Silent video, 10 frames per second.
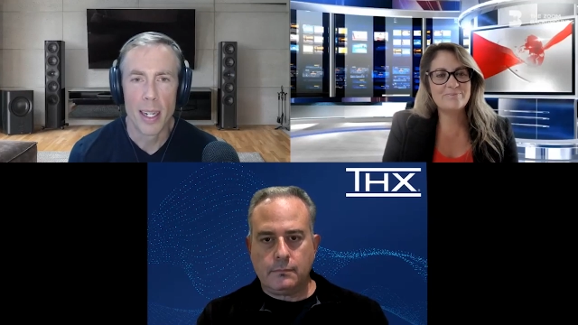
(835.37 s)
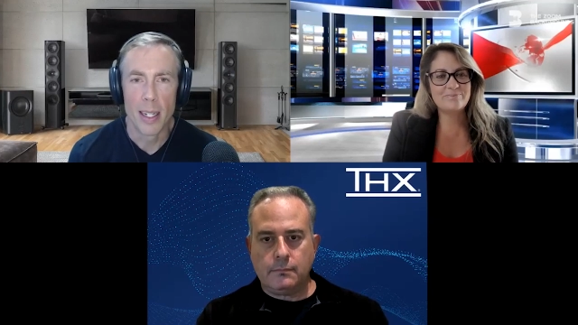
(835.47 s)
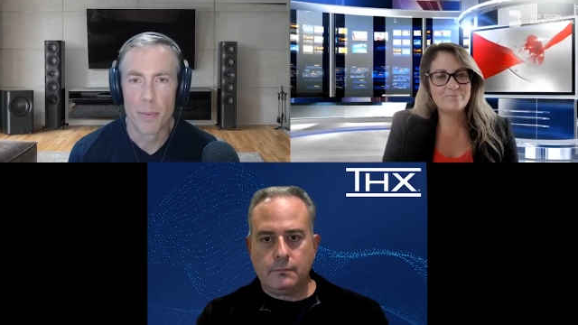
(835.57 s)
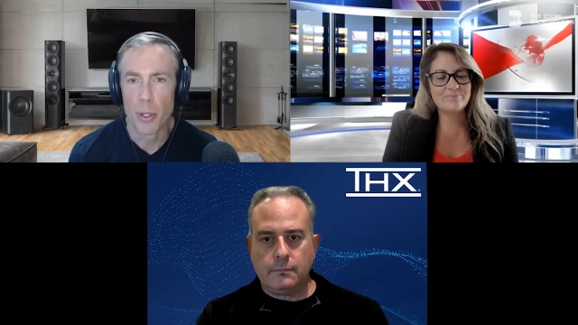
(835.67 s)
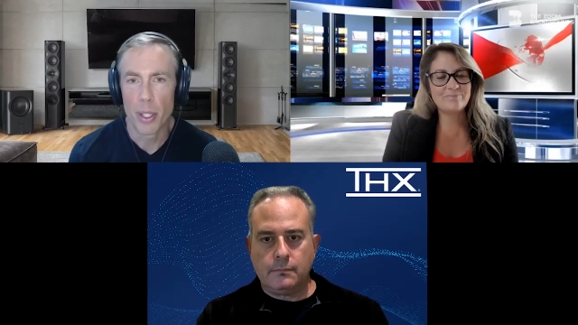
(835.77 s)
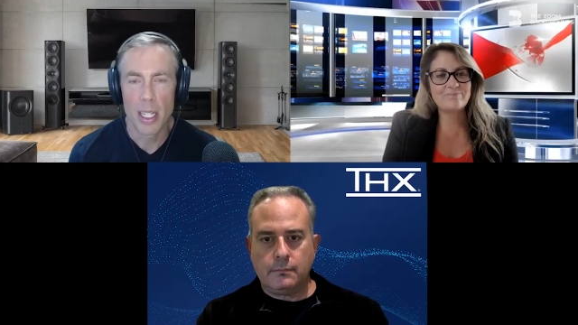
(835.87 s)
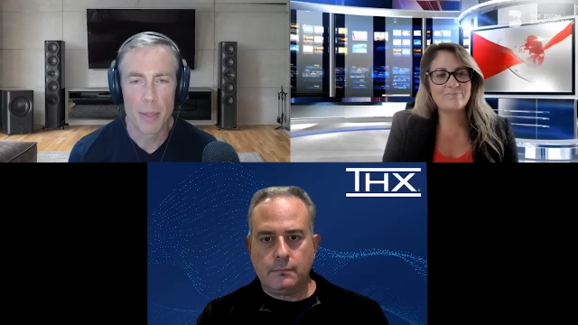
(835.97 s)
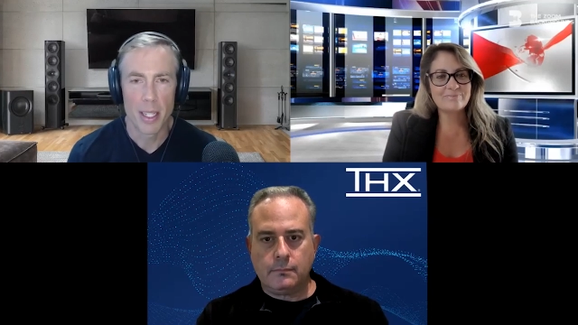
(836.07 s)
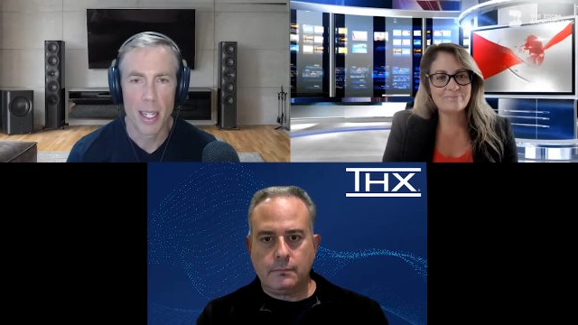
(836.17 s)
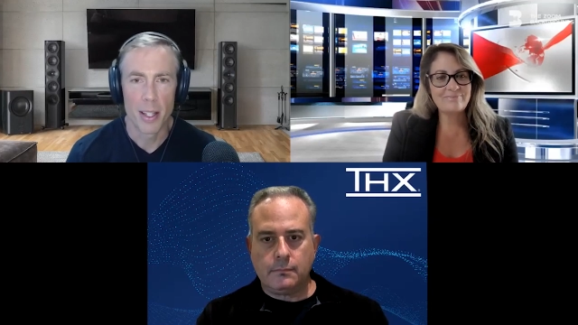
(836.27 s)
Speaker 1: um, really
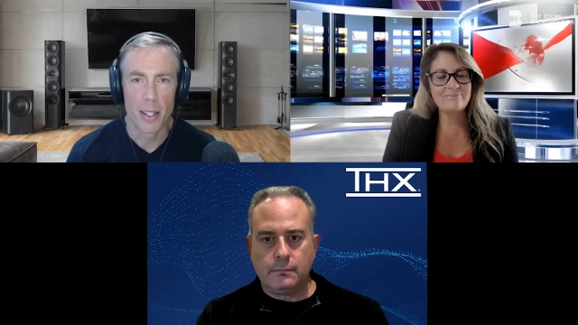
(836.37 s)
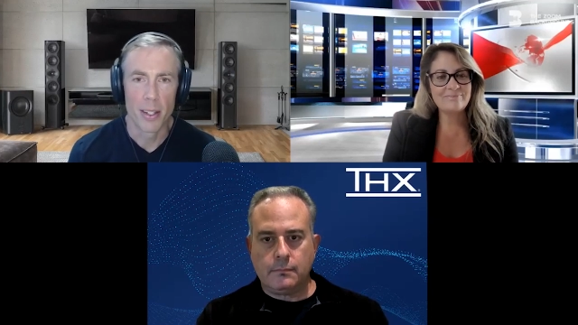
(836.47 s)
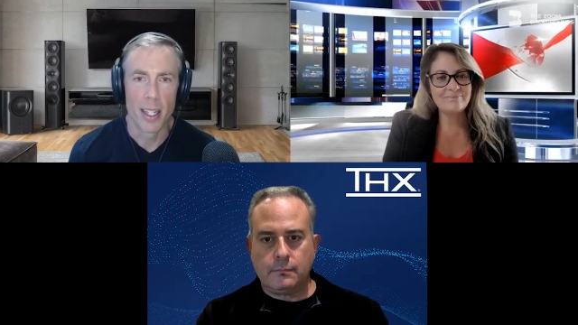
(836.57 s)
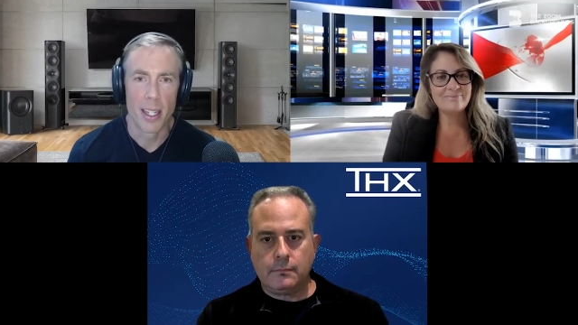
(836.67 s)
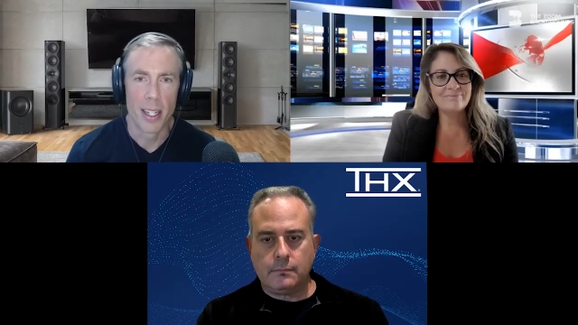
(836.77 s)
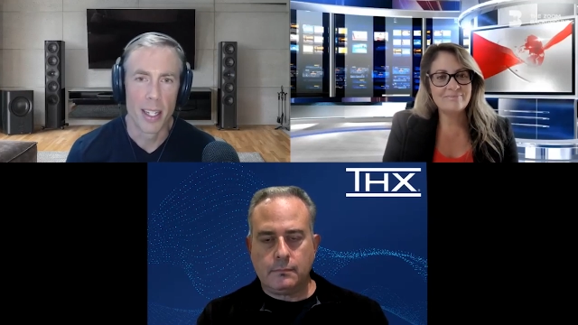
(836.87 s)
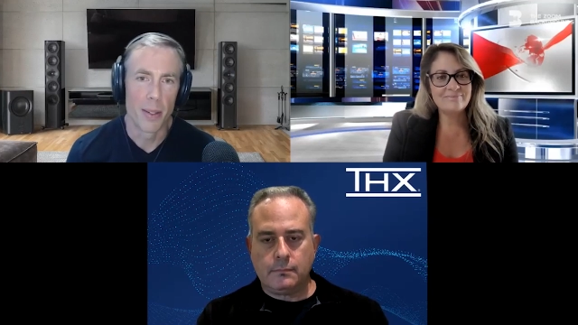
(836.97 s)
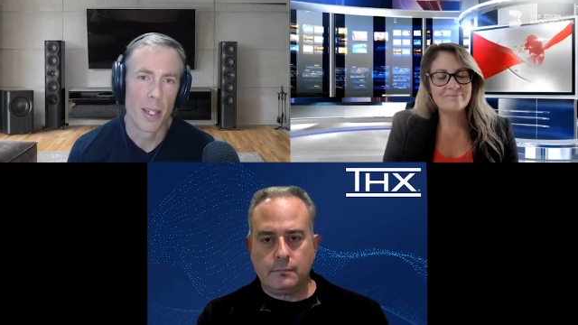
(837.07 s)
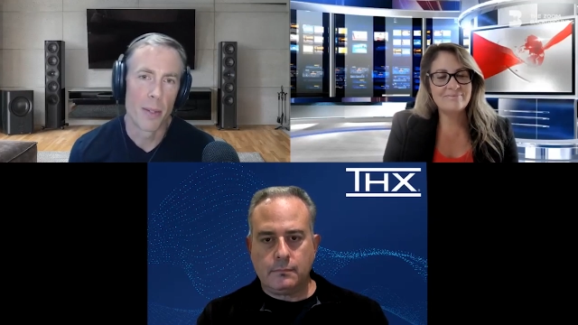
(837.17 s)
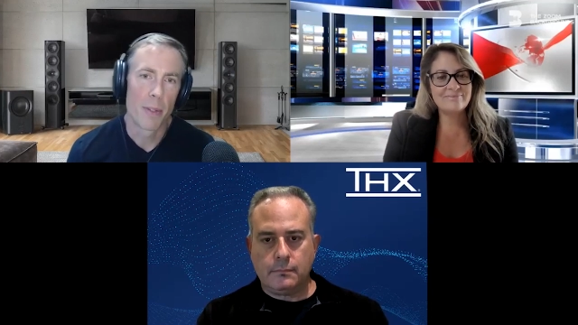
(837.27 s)
come together and,
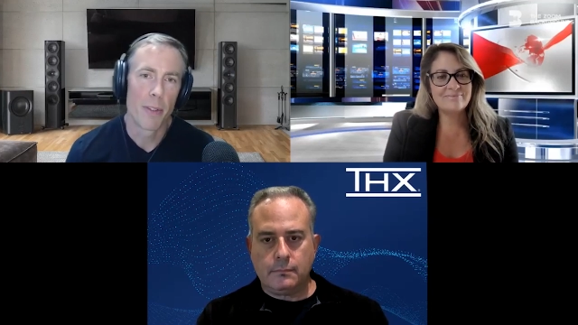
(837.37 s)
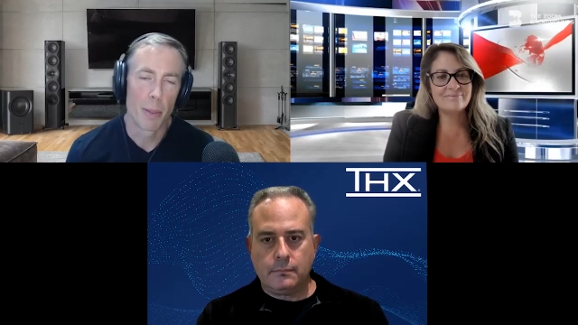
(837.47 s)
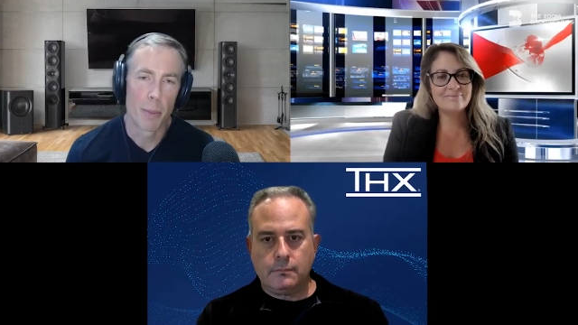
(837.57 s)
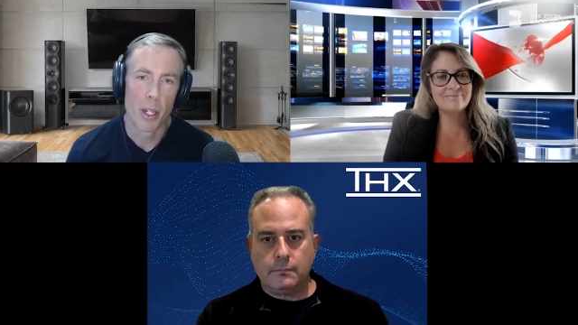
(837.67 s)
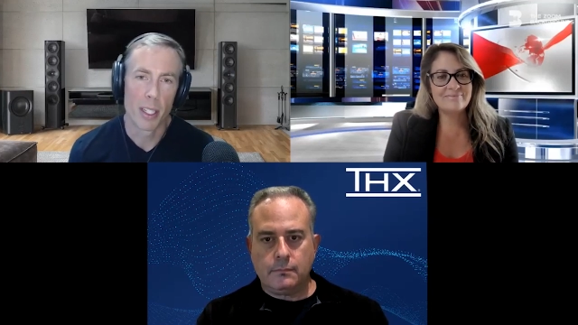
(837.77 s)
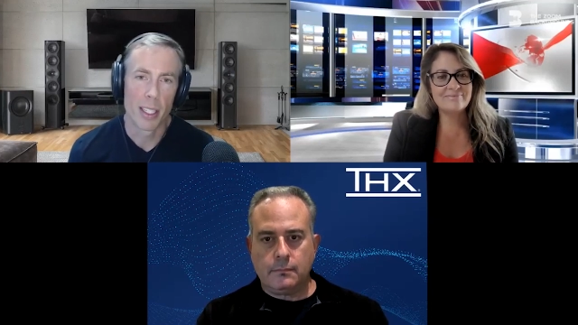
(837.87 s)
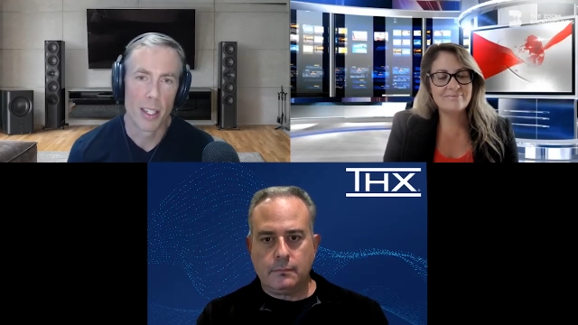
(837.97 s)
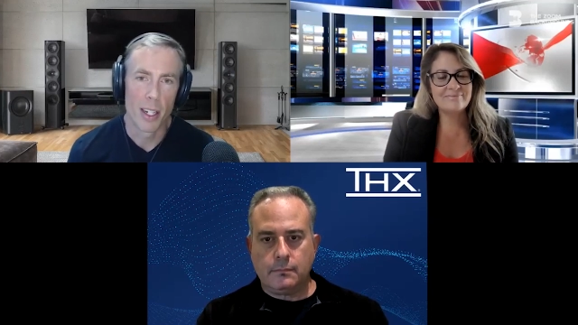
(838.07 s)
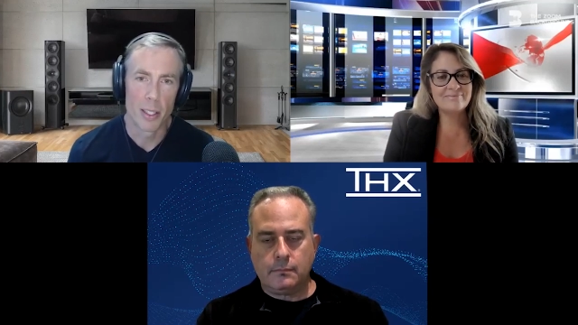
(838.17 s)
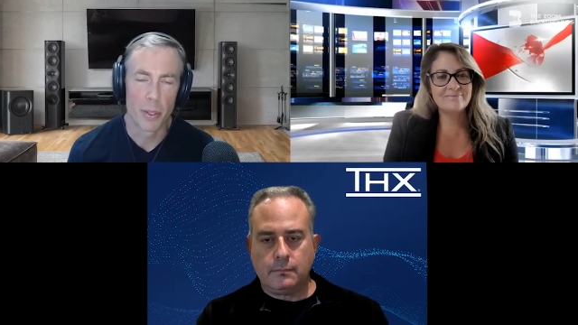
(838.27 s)
and, and, we feel a product
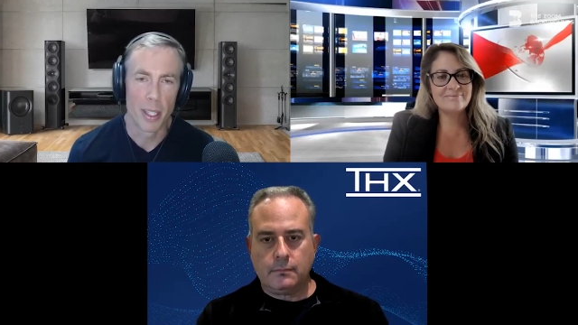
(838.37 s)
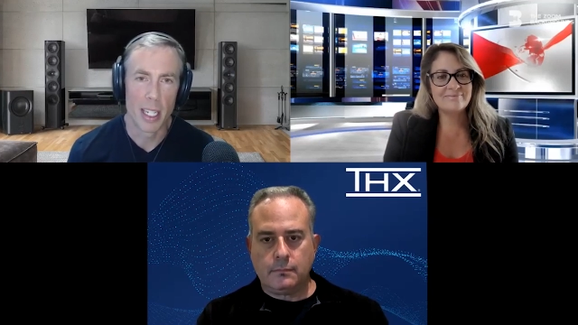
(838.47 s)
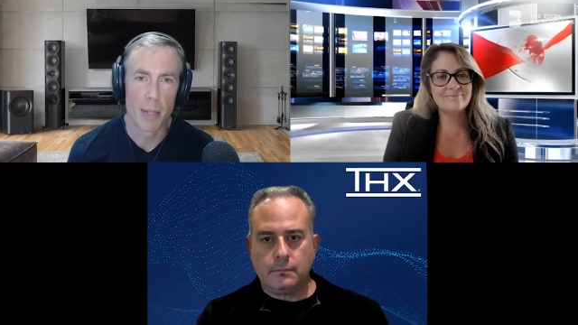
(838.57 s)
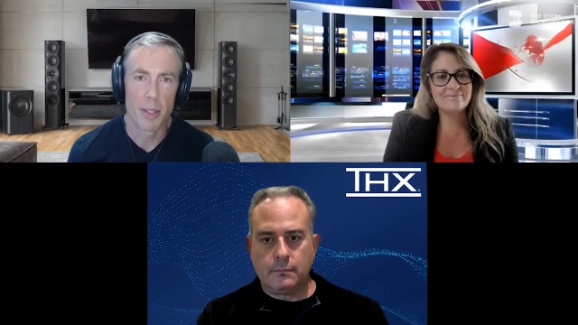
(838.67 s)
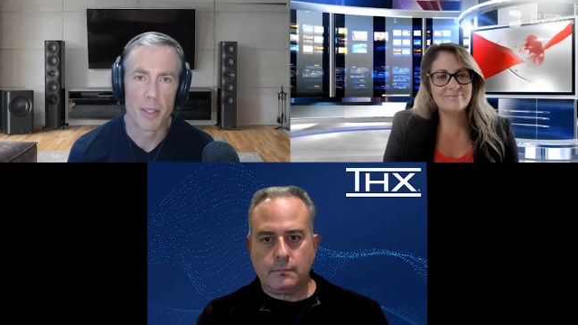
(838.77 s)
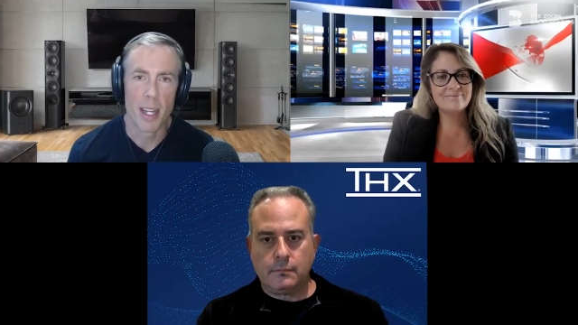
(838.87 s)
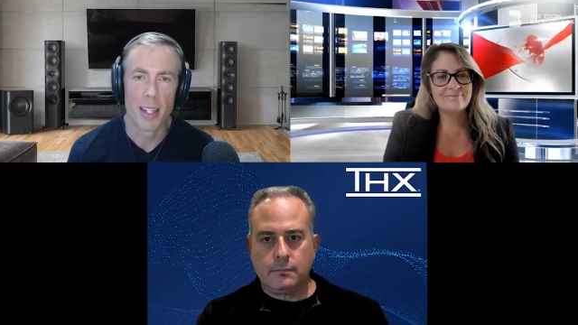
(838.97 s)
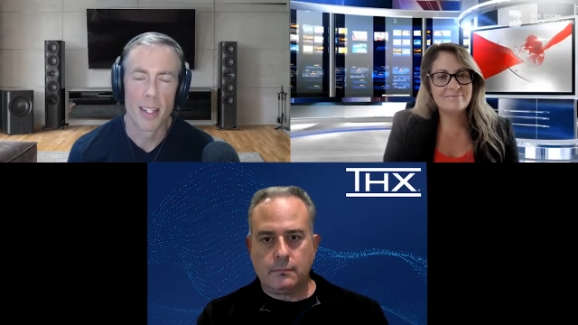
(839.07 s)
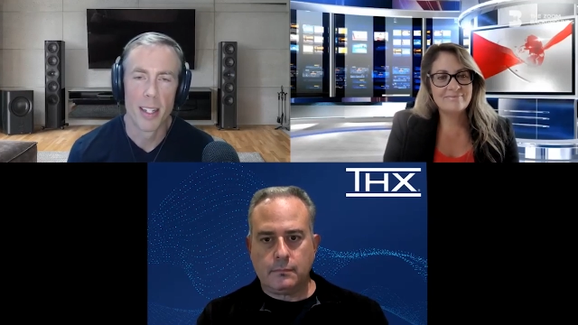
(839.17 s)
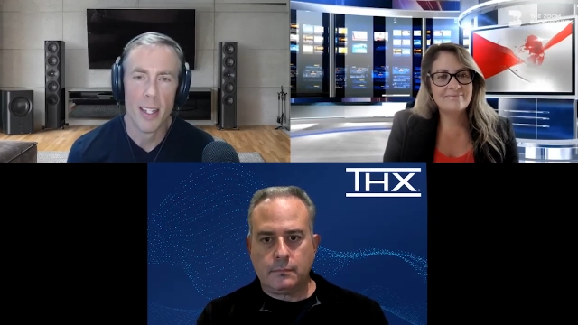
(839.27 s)
like onyx really enables
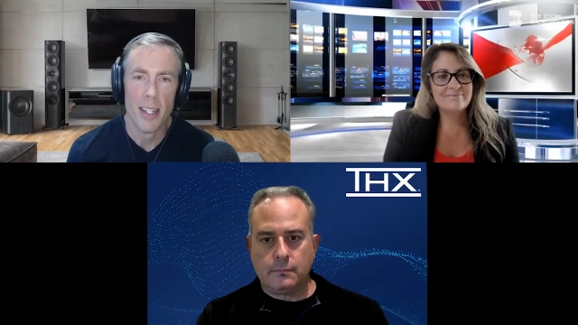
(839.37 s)
that